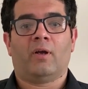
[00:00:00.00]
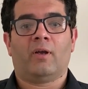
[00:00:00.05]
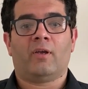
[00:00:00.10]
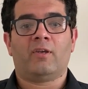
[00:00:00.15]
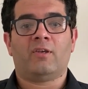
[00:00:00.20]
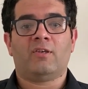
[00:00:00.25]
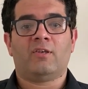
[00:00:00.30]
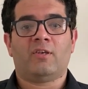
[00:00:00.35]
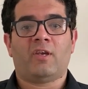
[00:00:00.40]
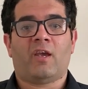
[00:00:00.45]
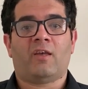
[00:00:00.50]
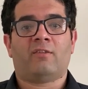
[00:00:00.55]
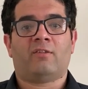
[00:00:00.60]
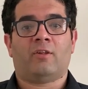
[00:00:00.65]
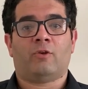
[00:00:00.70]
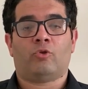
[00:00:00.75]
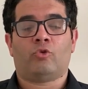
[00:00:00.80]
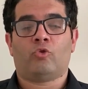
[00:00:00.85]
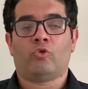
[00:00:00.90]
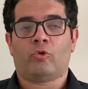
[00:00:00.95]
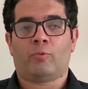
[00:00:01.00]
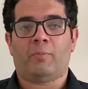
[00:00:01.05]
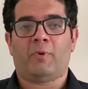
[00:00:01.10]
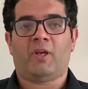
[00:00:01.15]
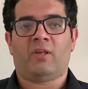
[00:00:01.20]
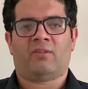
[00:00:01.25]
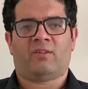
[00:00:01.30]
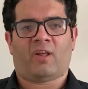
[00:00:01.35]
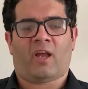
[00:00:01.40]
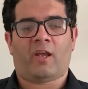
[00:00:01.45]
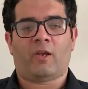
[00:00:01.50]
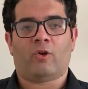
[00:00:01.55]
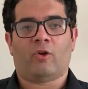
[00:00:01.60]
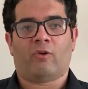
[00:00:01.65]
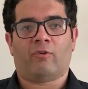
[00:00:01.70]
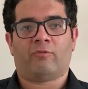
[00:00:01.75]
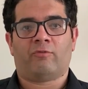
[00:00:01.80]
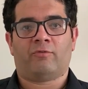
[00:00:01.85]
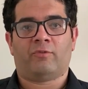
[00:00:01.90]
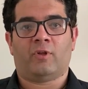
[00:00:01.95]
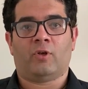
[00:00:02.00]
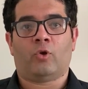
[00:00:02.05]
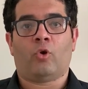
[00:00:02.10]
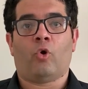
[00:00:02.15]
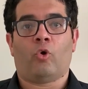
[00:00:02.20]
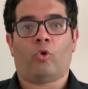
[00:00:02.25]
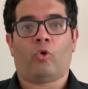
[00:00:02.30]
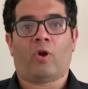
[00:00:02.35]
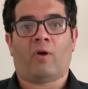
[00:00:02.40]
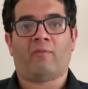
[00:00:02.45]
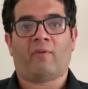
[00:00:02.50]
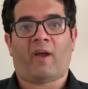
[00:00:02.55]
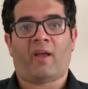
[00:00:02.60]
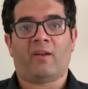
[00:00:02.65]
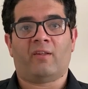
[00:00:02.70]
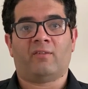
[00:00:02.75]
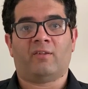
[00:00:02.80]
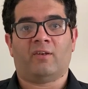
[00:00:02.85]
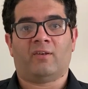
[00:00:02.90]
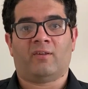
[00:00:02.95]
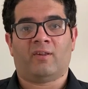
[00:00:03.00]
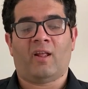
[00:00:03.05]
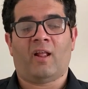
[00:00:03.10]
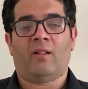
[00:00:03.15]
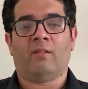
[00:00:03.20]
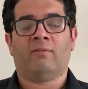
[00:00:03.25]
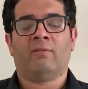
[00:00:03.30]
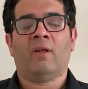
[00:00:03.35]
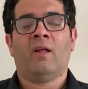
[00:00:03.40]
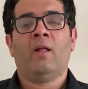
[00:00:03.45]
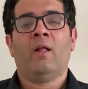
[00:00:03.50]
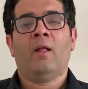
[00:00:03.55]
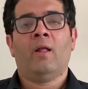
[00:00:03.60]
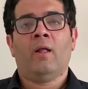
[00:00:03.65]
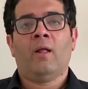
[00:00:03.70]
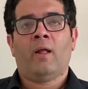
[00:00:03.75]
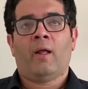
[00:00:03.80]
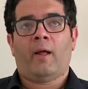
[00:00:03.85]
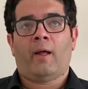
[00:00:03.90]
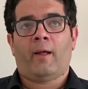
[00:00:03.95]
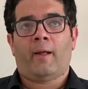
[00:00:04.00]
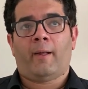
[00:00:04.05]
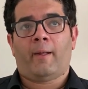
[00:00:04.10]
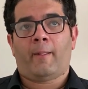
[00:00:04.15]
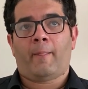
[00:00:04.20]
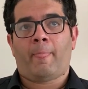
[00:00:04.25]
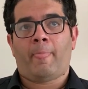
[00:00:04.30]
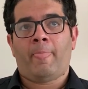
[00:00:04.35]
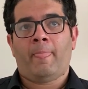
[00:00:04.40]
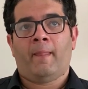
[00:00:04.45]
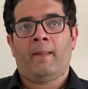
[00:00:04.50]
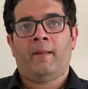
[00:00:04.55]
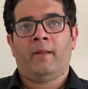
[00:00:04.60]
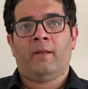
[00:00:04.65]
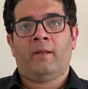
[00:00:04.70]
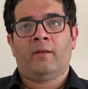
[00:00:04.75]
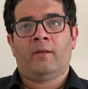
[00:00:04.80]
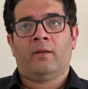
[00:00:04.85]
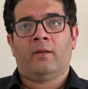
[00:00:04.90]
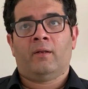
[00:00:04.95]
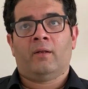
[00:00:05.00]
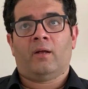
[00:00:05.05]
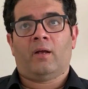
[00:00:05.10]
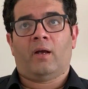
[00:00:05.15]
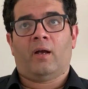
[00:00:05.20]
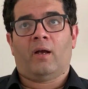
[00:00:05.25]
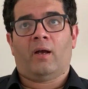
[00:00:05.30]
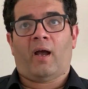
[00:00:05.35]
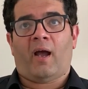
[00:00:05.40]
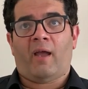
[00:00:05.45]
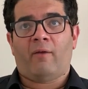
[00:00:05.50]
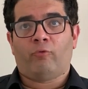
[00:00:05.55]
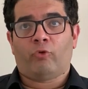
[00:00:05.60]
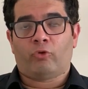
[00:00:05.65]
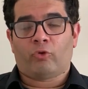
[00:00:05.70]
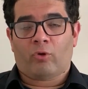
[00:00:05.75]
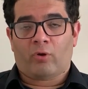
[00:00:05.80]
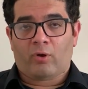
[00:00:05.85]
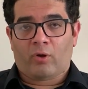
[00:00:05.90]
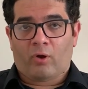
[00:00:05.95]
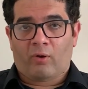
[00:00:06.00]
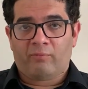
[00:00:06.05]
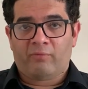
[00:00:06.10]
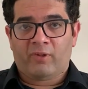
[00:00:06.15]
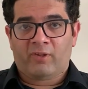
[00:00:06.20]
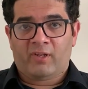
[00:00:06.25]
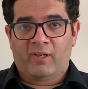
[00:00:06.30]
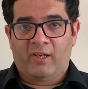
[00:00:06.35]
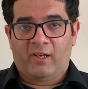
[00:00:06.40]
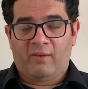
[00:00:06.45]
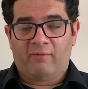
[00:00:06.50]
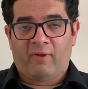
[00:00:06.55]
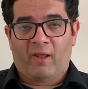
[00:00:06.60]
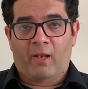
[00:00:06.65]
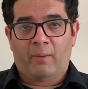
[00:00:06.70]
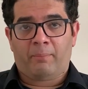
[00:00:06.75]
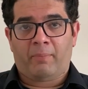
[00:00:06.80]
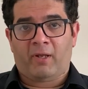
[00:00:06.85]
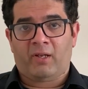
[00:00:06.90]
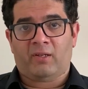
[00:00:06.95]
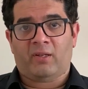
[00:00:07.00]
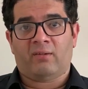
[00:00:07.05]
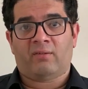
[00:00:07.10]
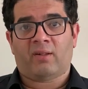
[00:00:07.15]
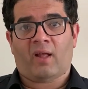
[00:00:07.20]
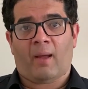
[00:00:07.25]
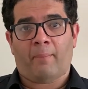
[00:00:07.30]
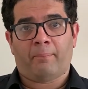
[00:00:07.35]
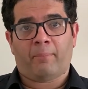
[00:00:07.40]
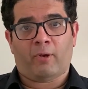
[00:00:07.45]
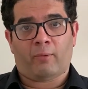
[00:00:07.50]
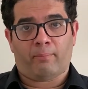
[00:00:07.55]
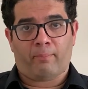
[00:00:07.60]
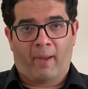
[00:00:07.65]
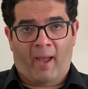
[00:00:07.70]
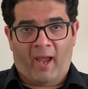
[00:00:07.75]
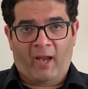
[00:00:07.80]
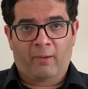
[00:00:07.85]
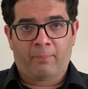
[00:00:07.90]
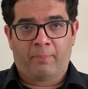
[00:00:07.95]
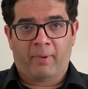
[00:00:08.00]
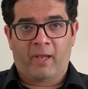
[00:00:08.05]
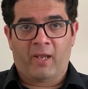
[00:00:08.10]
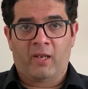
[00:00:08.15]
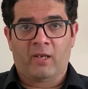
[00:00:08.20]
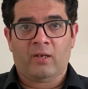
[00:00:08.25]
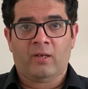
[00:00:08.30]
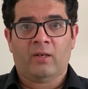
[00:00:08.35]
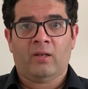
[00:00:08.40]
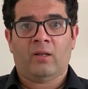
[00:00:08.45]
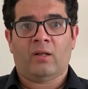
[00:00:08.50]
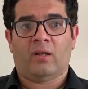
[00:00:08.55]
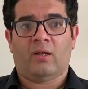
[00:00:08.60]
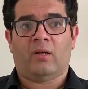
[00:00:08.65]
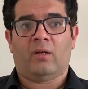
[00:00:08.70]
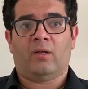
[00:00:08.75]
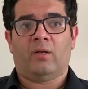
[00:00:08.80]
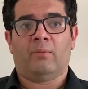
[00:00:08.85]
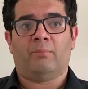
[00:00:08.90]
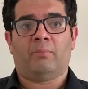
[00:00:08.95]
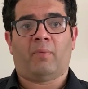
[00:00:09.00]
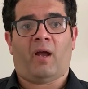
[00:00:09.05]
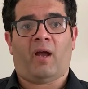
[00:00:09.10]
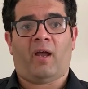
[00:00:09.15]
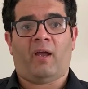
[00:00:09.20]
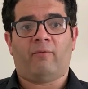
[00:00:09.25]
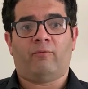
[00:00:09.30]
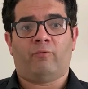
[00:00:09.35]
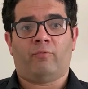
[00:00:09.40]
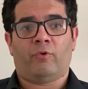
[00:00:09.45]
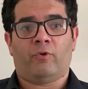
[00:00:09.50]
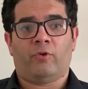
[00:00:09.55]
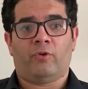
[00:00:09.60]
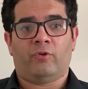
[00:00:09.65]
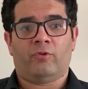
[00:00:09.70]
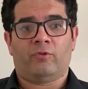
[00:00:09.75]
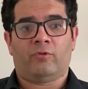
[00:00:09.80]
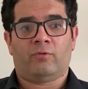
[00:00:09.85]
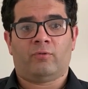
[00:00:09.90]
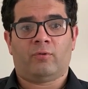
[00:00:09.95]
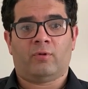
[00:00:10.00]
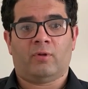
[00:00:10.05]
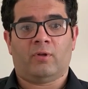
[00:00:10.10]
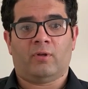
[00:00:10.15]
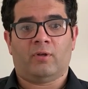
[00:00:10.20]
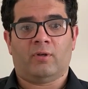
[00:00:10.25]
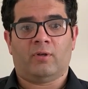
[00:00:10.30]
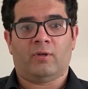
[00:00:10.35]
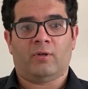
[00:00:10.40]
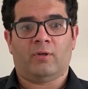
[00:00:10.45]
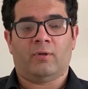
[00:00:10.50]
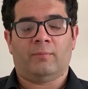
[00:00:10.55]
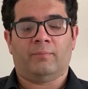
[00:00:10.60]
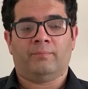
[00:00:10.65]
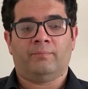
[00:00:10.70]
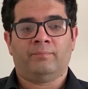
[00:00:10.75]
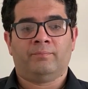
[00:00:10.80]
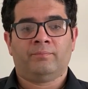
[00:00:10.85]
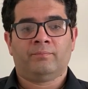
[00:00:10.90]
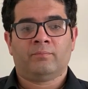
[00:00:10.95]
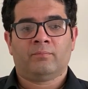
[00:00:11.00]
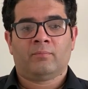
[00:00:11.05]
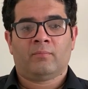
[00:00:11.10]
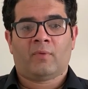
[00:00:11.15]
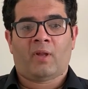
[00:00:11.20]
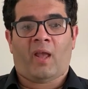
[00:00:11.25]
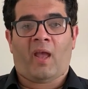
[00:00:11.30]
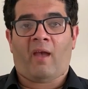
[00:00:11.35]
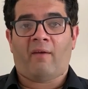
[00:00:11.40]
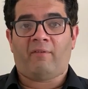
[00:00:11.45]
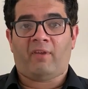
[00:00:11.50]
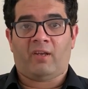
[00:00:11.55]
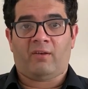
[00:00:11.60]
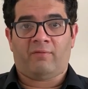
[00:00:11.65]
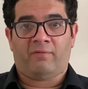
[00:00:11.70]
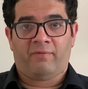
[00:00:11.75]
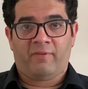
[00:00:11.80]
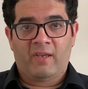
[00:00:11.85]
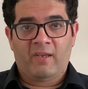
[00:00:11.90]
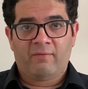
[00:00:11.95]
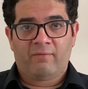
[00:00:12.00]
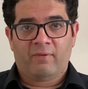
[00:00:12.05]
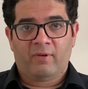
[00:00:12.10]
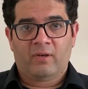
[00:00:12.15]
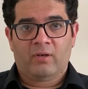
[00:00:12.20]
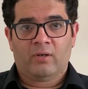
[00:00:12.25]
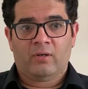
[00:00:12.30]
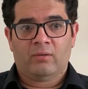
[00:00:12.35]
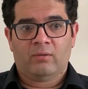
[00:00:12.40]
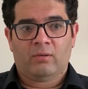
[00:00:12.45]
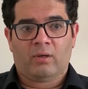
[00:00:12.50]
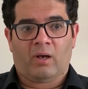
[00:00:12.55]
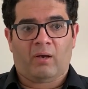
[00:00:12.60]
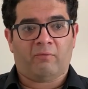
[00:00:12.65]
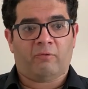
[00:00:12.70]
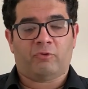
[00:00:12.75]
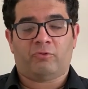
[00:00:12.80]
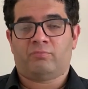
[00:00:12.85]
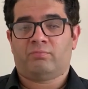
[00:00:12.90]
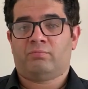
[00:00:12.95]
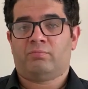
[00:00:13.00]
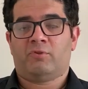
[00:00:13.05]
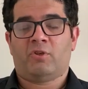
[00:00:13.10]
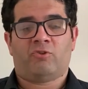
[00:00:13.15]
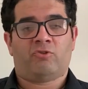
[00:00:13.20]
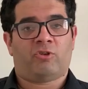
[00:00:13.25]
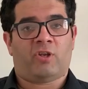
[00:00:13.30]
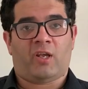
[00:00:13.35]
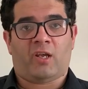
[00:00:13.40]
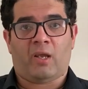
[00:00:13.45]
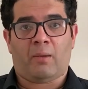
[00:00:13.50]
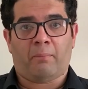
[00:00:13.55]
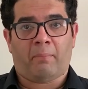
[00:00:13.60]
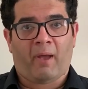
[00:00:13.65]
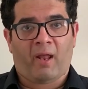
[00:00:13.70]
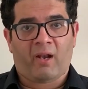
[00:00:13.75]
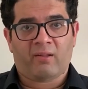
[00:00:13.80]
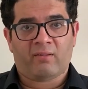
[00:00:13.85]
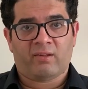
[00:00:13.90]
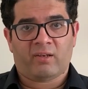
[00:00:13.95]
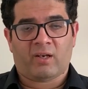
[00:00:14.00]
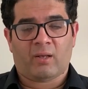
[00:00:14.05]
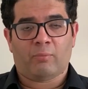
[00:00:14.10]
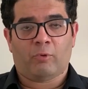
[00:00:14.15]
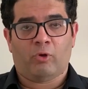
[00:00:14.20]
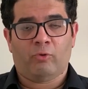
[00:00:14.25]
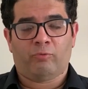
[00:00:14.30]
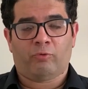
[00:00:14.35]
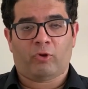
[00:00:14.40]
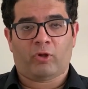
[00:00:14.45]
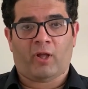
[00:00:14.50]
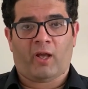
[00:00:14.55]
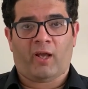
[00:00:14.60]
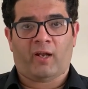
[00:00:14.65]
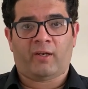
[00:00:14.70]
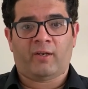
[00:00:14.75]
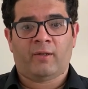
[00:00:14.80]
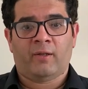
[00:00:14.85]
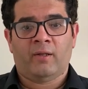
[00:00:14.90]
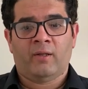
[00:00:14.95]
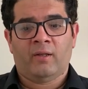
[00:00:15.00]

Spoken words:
yes, it could be a sign of the coronavirus itself. I was obviously developing this upper back pain. I was having fever. I was just taking paracetamol for that.